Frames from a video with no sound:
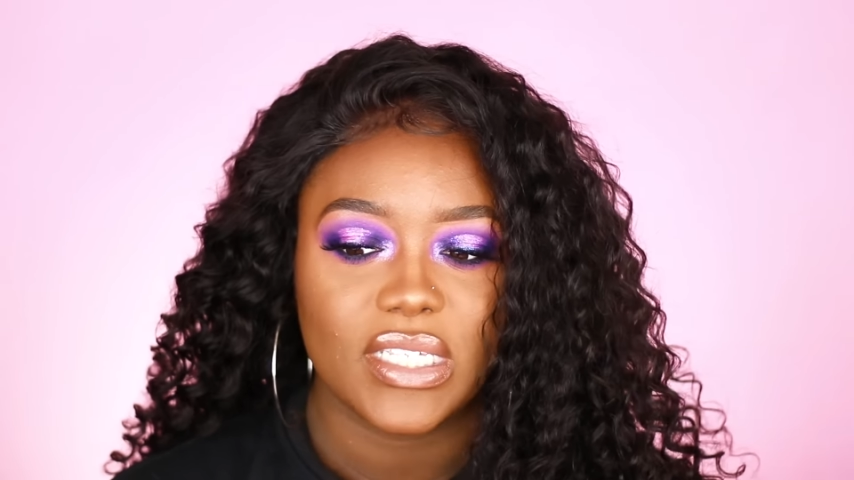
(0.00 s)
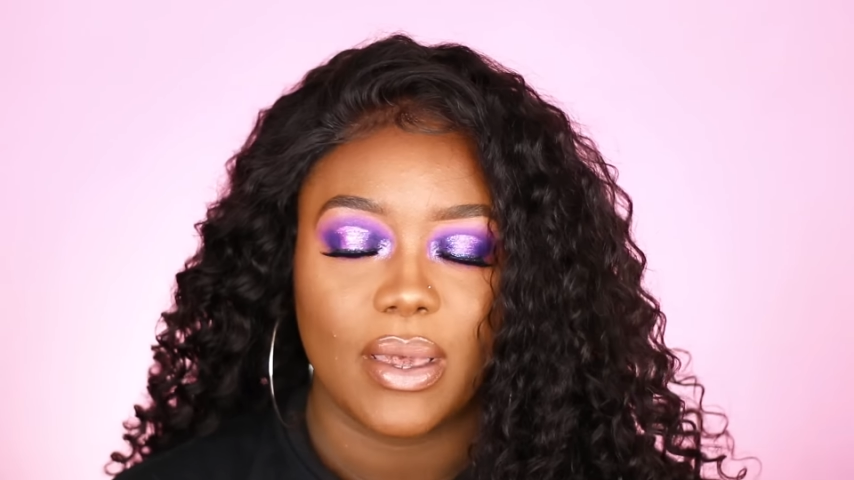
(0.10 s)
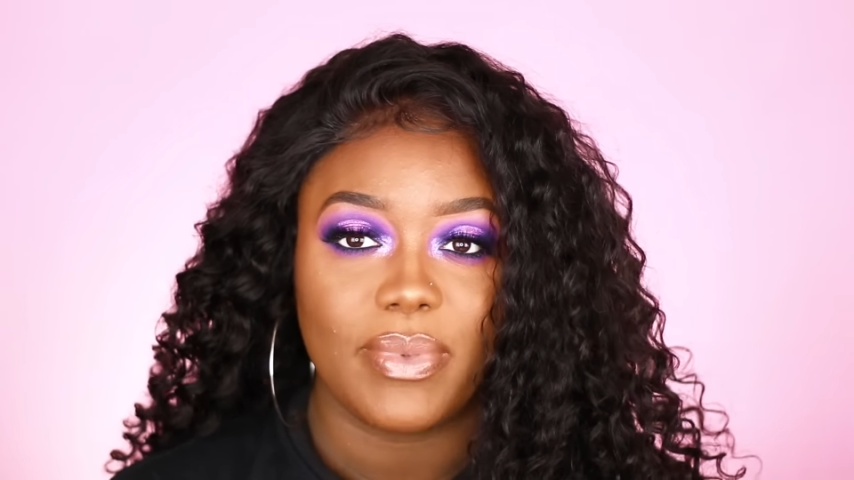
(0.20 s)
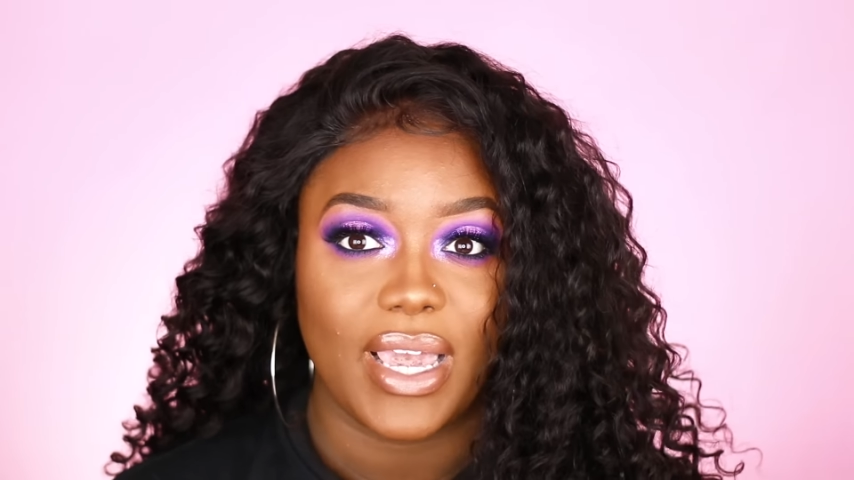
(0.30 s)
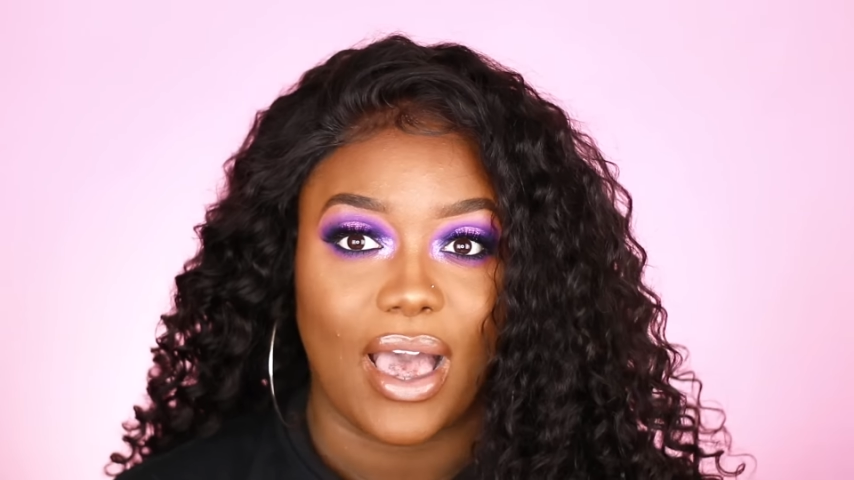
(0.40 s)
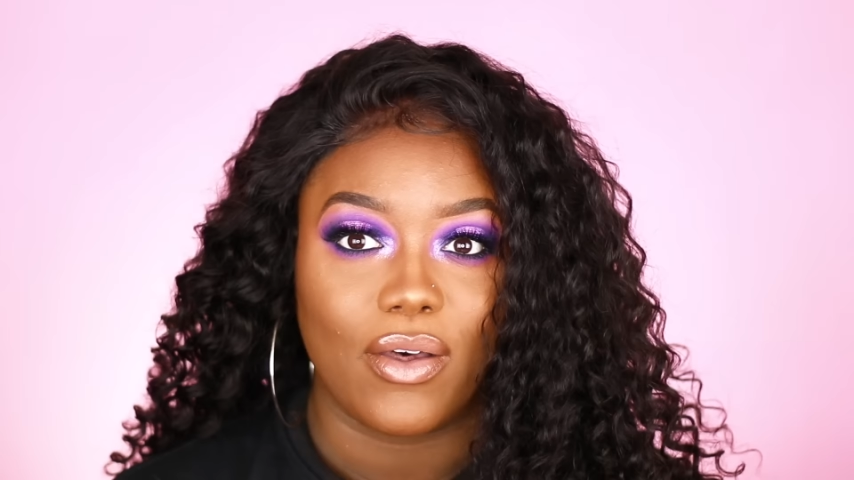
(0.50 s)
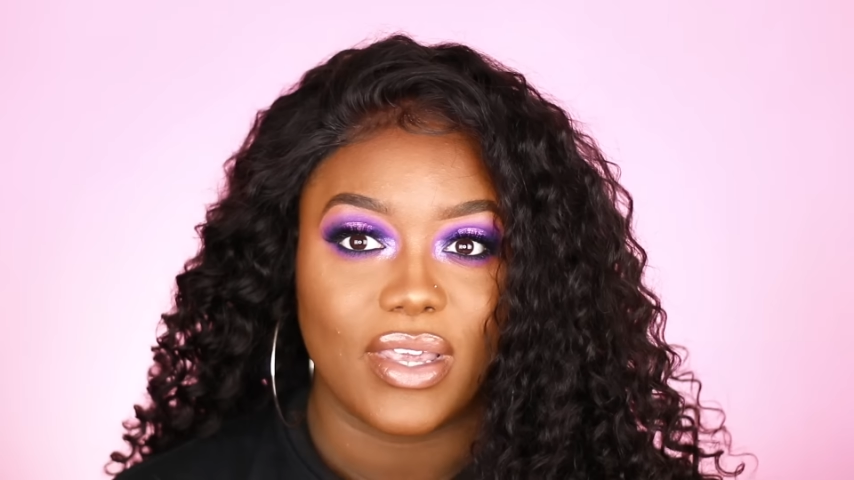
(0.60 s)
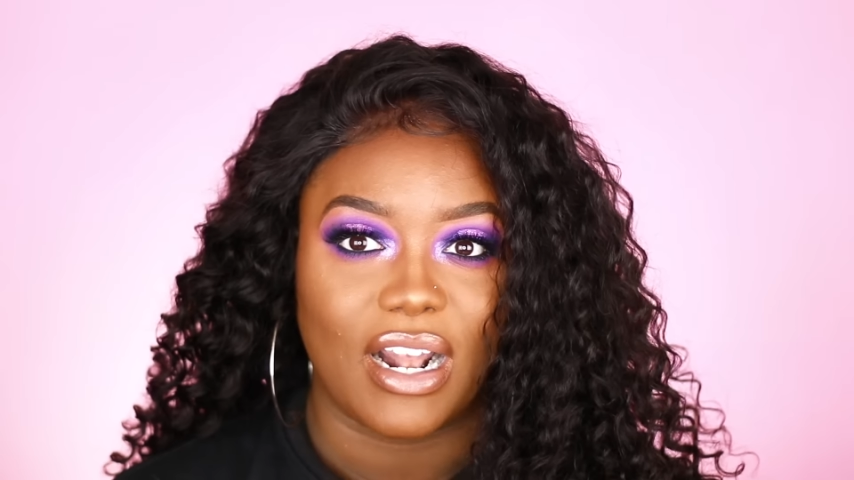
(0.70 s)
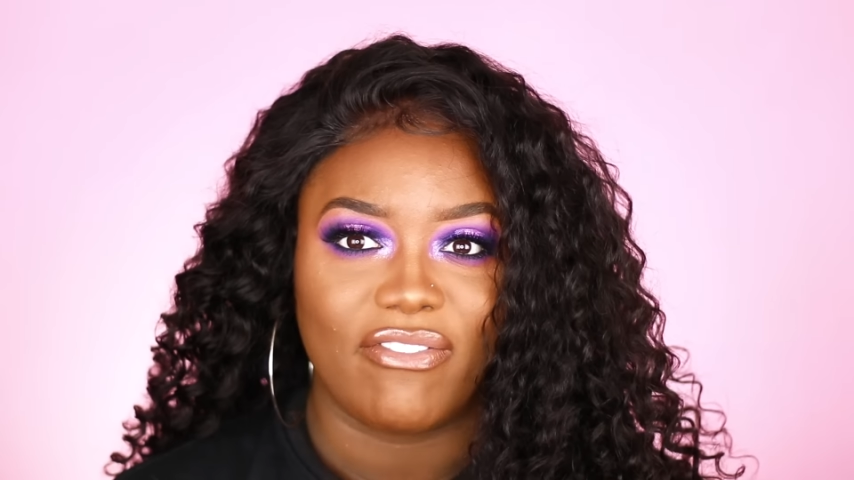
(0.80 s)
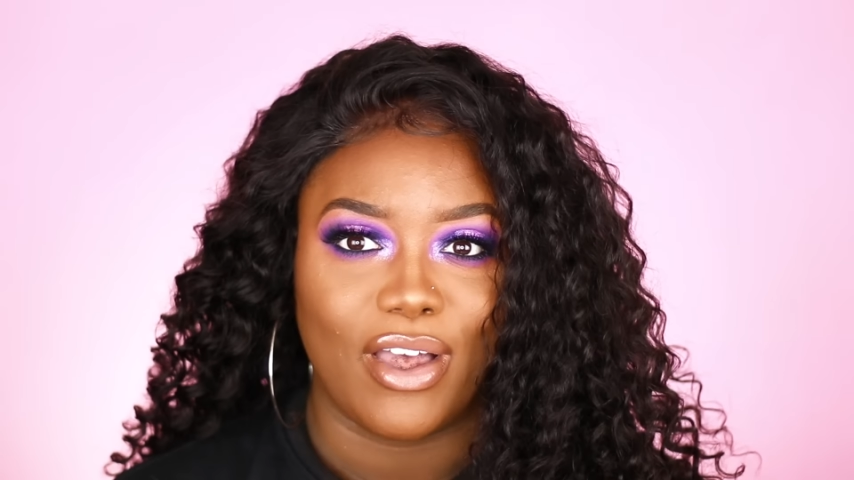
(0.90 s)
something
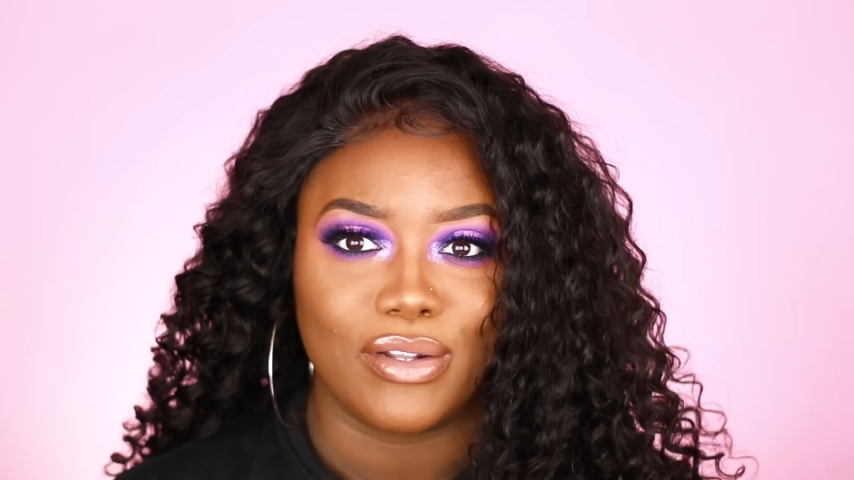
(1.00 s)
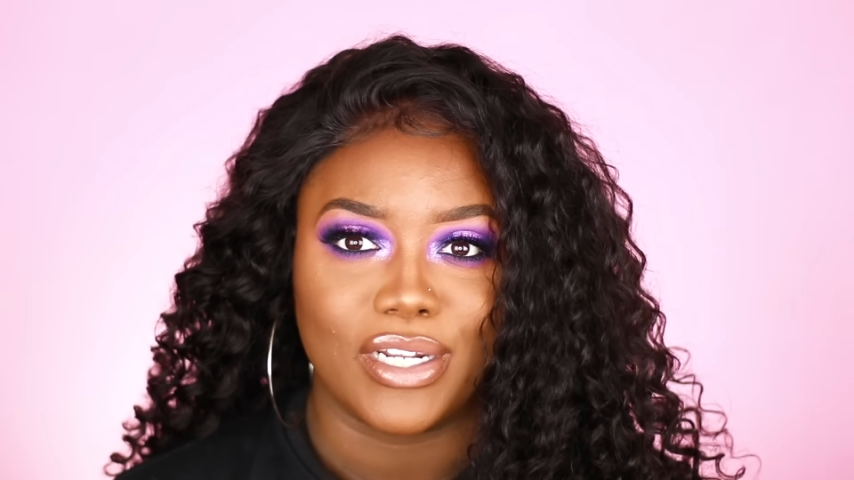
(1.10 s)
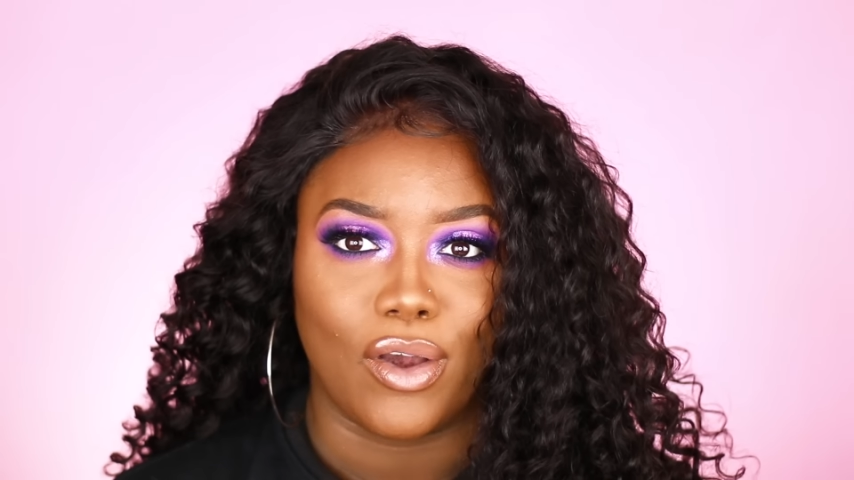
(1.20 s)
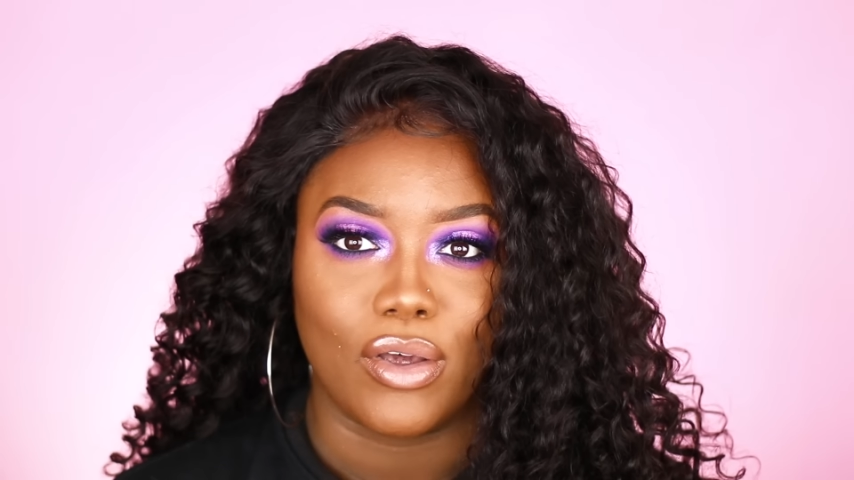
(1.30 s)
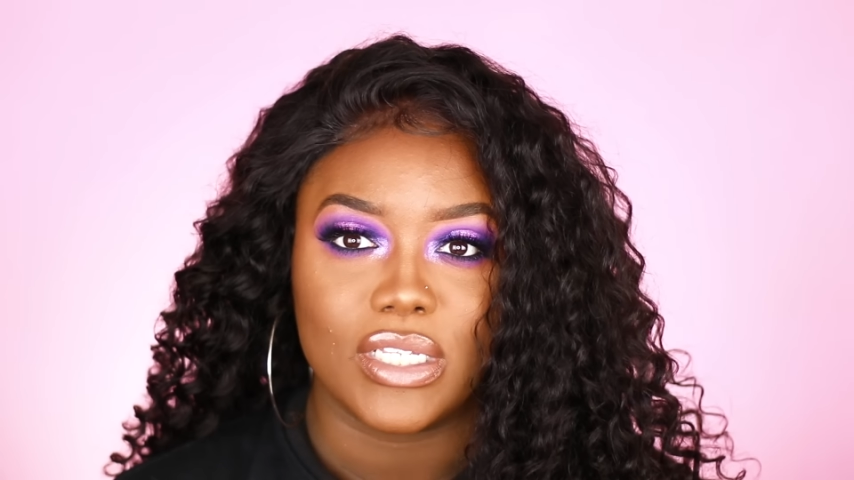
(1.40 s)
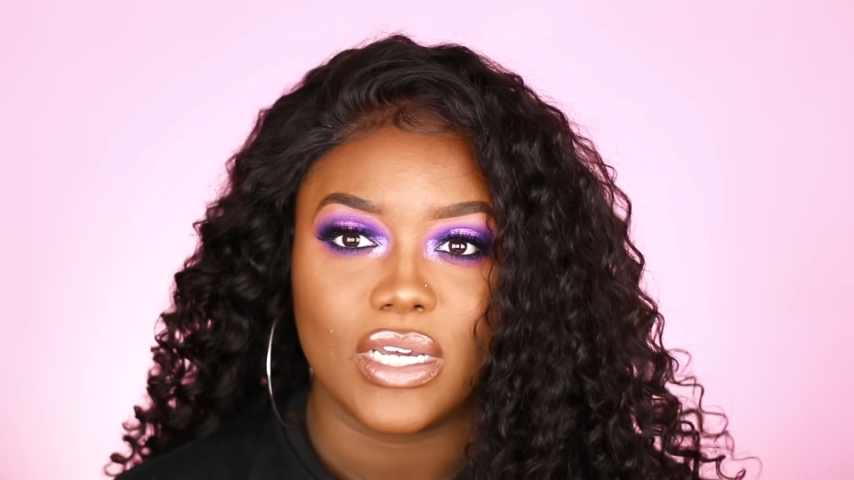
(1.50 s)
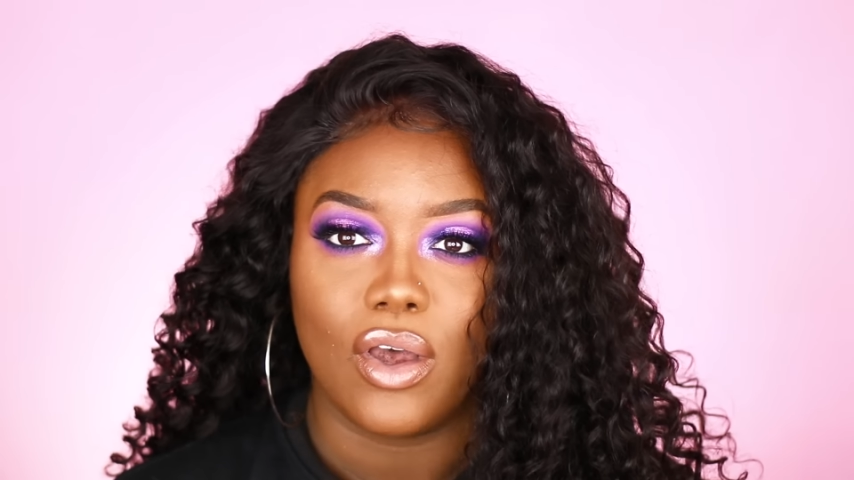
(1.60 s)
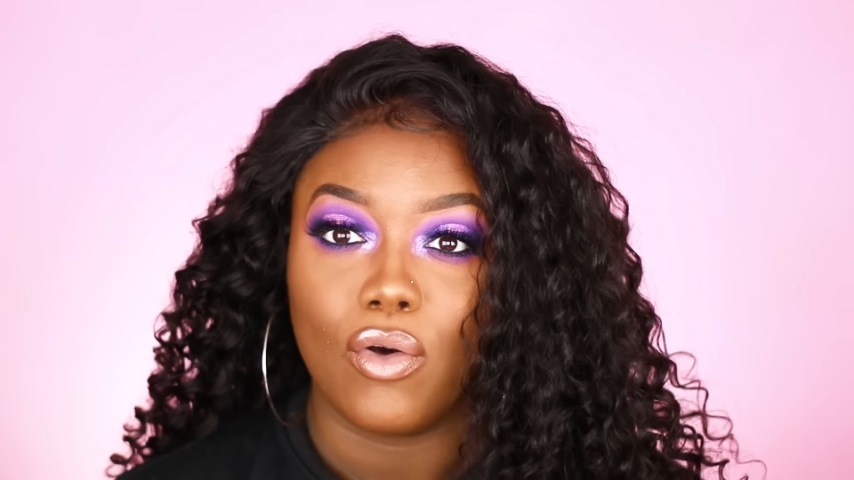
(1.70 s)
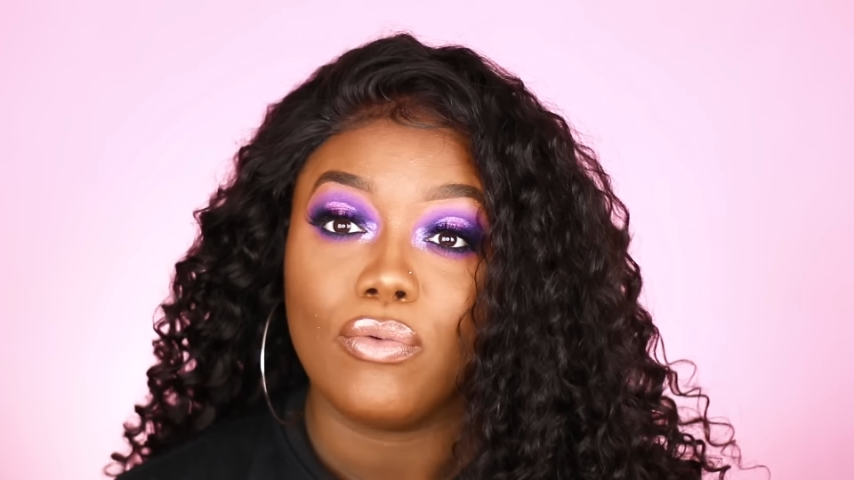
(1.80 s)
out that I found in Ulta.